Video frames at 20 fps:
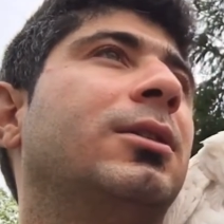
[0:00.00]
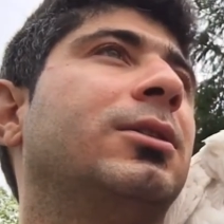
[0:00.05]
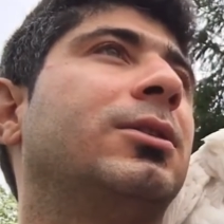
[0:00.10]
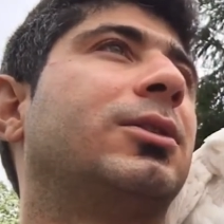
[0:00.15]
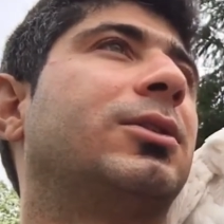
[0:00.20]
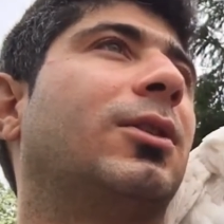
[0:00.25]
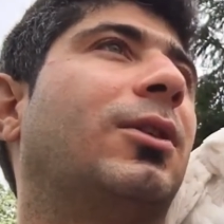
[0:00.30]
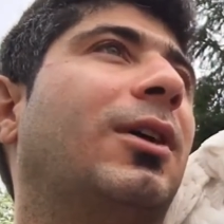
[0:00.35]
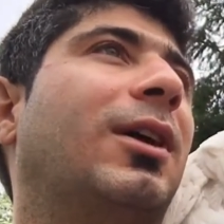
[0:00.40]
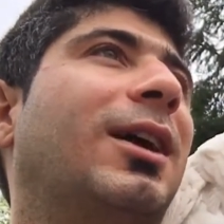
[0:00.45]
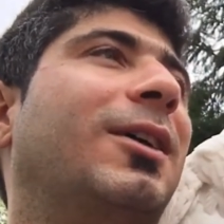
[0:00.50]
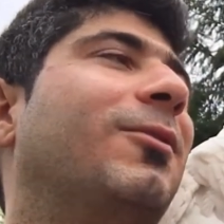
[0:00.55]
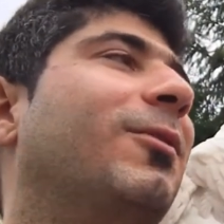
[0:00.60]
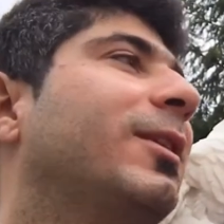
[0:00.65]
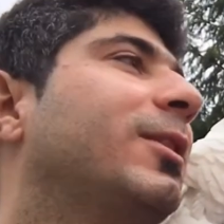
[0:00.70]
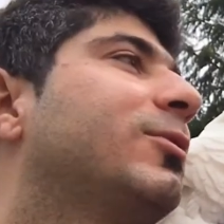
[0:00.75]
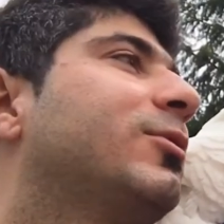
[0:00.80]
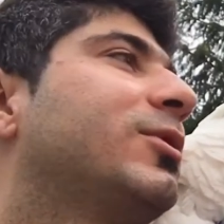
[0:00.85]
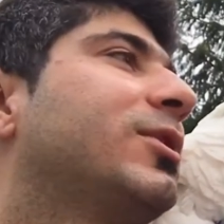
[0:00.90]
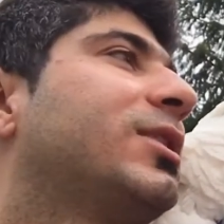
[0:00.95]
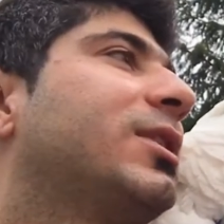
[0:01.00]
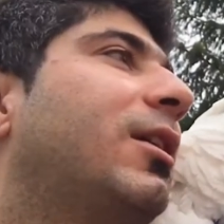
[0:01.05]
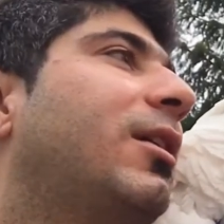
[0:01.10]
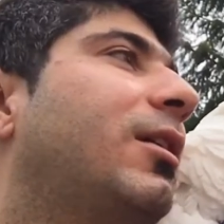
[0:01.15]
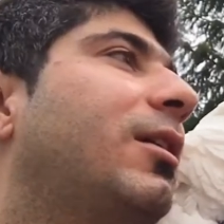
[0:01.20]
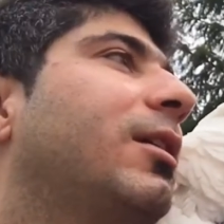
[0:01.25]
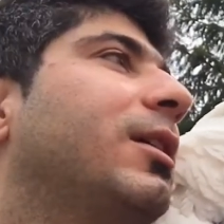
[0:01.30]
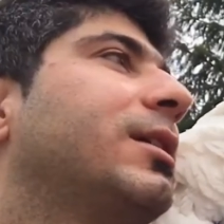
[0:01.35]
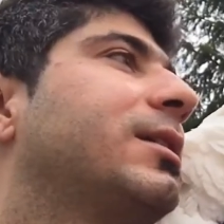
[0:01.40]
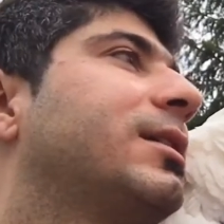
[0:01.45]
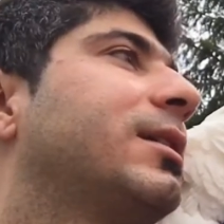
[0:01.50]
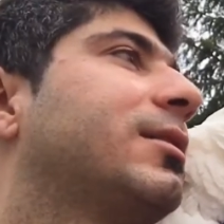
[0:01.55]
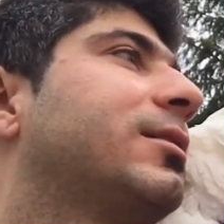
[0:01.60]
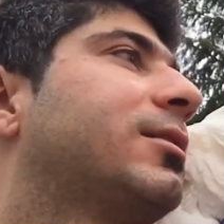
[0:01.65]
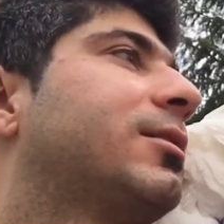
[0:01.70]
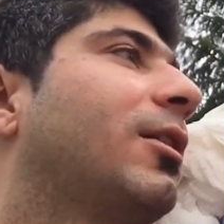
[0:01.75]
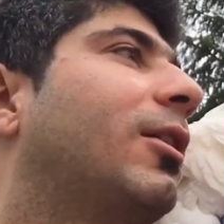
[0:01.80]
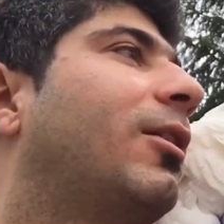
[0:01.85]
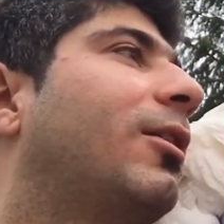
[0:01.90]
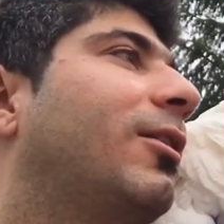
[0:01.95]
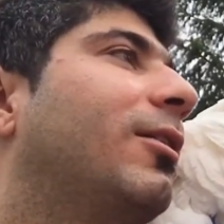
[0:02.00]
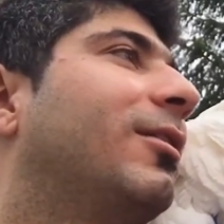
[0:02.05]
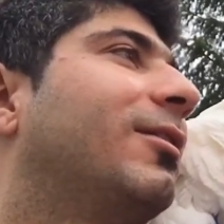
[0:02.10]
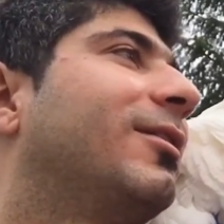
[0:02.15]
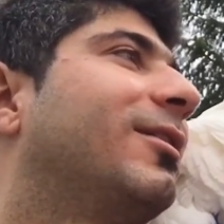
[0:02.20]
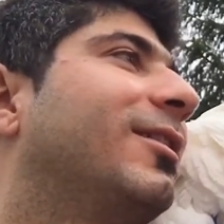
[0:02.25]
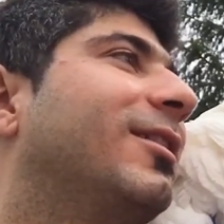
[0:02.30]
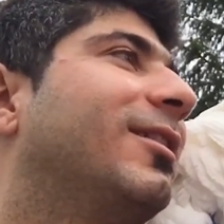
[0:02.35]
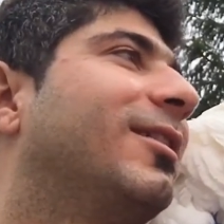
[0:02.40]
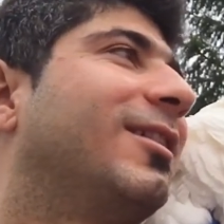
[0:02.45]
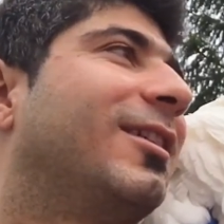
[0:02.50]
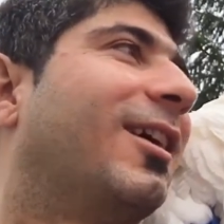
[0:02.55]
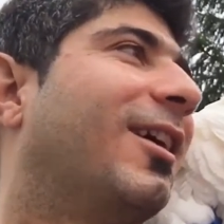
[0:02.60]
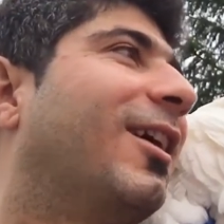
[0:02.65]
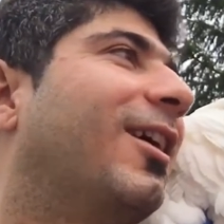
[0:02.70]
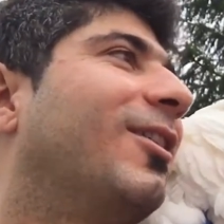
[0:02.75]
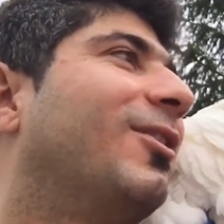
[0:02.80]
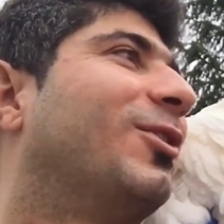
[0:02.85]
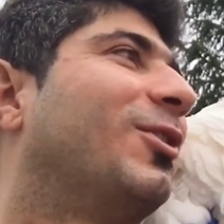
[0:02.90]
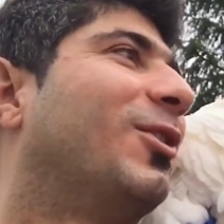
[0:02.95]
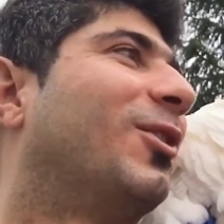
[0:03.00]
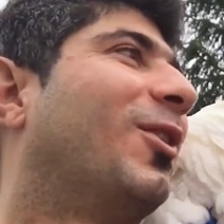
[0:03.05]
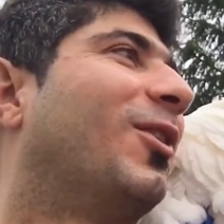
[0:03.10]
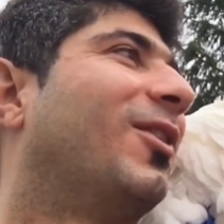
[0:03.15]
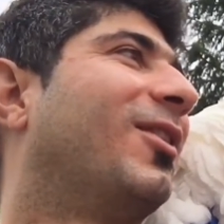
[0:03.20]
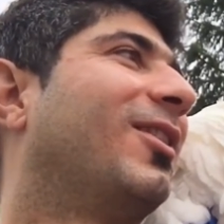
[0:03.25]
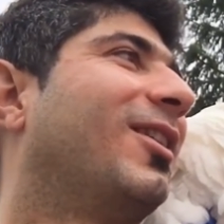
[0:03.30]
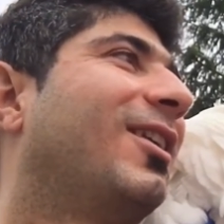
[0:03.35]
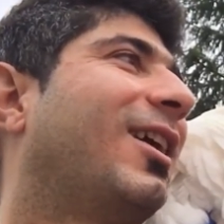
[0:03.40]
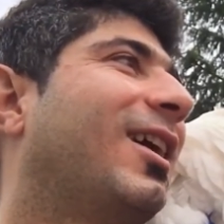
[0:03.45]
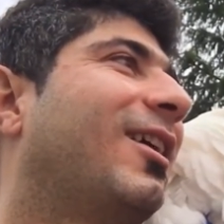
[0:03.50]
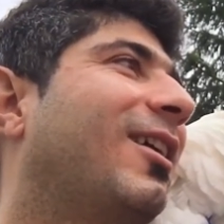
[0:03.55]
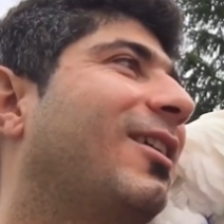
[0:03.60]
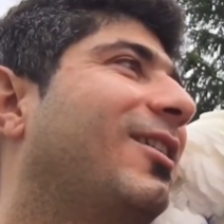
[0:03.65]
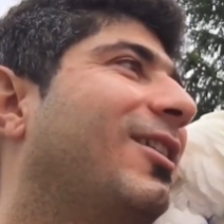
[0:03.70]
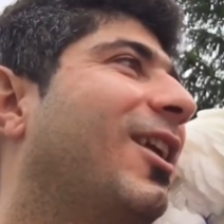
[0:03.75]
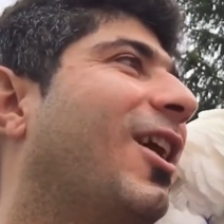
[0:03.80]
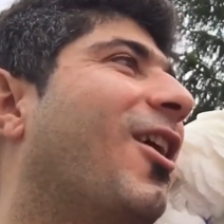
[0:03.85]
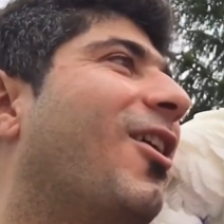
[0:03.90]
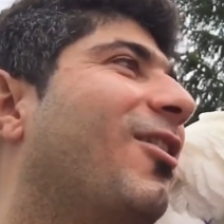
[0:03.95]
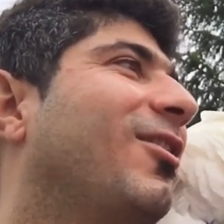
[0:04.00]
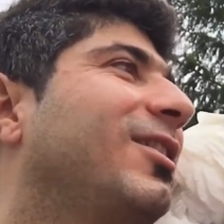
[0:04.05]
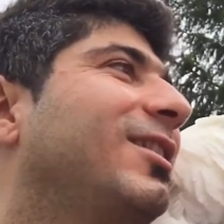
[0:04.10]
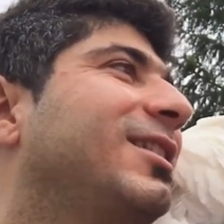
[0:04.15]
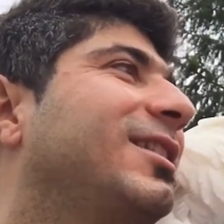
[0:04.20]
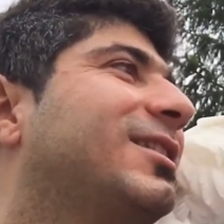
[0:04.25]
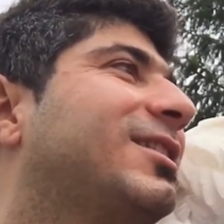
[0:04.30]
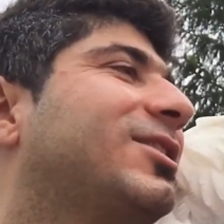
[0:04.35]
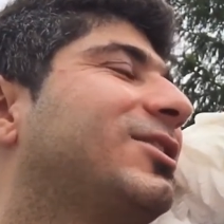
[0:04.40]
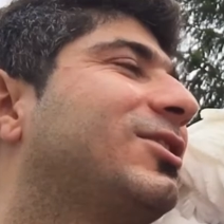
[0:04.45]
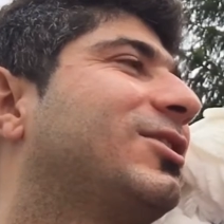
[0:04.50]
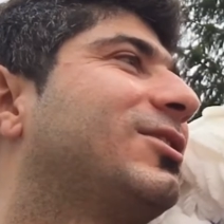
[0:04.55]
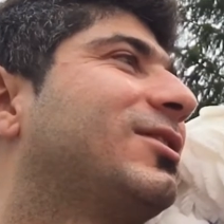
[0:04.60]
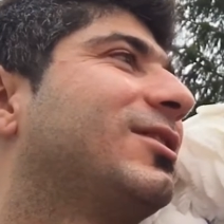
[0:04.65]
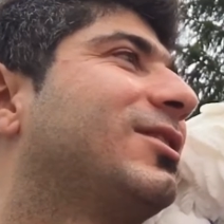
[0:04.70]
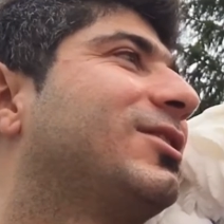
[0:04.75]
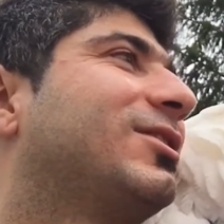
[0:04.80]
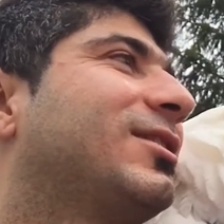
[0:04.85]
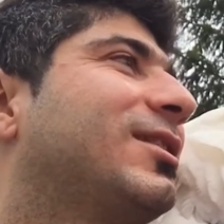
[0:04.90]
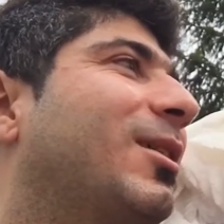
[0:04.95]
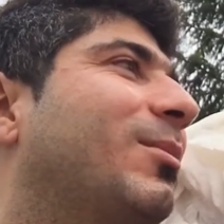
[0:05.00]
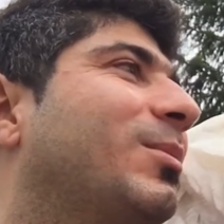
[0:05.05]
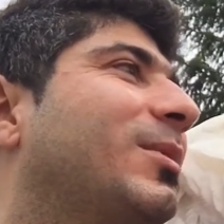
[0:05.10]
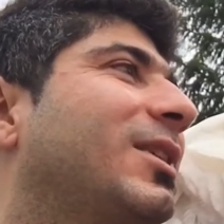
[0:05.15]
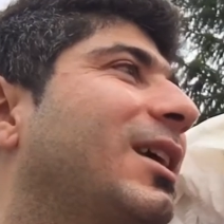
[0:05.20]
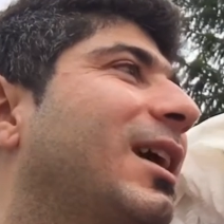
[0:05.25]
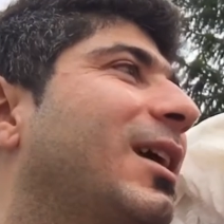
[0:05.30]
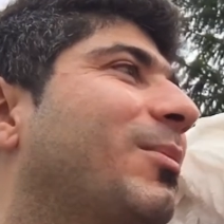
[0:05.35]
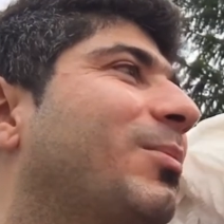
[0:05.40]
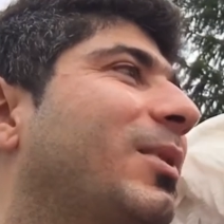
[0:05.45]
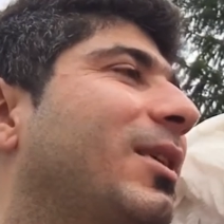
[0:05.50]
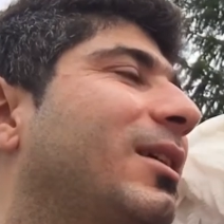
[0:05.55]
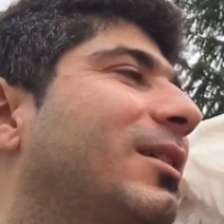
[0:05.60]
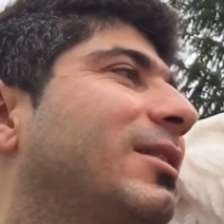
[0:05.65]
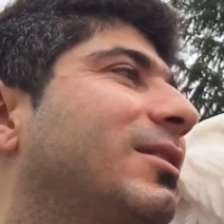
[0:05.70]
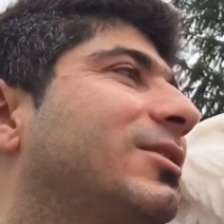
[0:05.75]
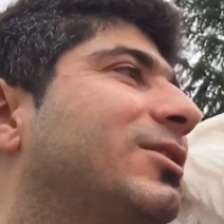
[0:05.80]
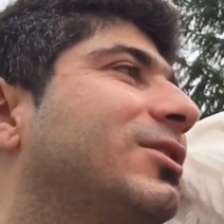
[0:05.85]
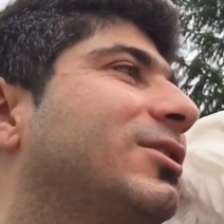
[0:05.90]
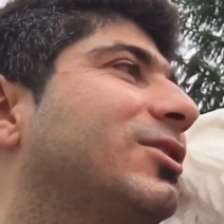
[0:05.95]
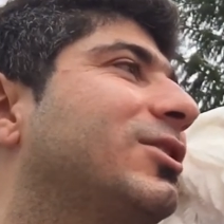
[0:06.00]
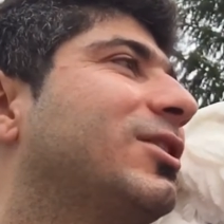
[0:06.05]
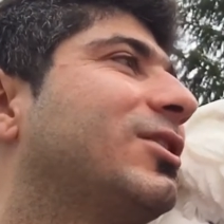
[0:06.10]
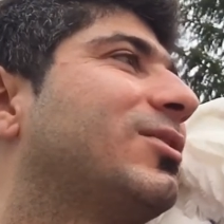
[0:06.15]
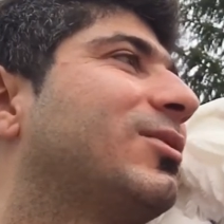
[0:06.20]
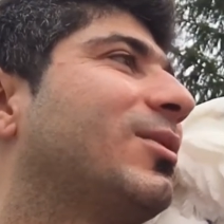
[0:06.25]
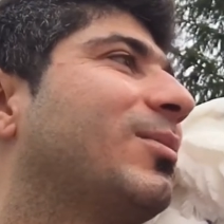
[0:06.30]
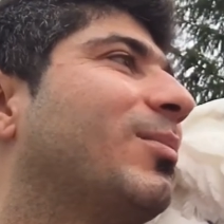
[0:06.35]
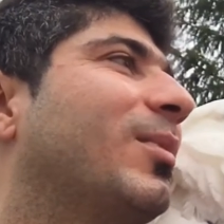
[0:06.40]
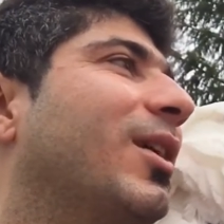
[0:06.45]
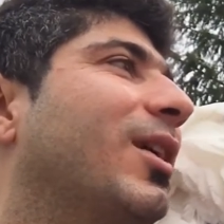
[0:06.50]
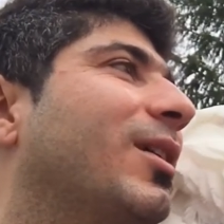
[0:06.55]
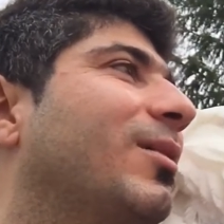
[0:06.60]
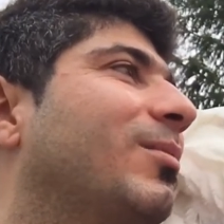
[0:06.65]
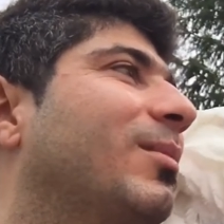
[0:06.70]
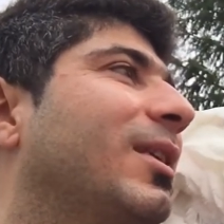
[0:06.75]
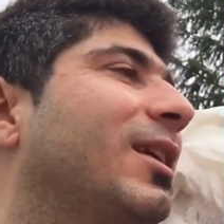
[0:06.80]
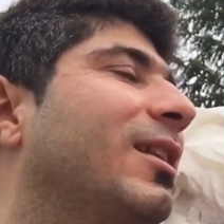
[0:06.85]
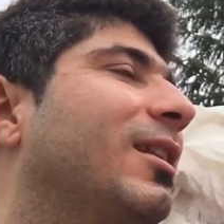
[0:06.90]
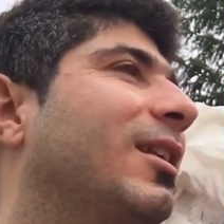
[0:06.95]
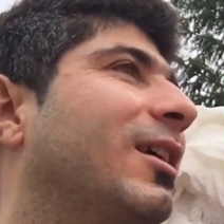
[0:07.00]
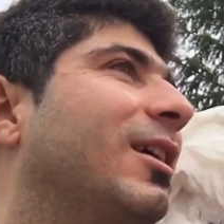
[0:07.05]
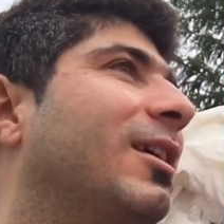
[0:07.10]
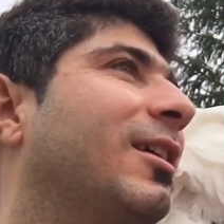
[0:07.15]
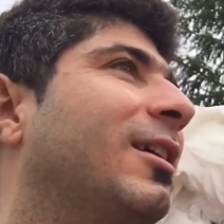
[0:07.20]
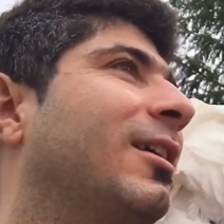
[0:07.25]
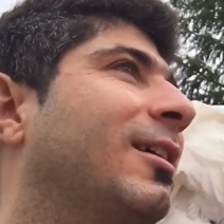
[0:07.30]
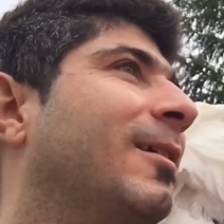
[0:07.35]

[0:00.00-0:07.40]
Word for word: So I went to Saul. I said, Saul, yeah, you know, now it's something happened and just remind me like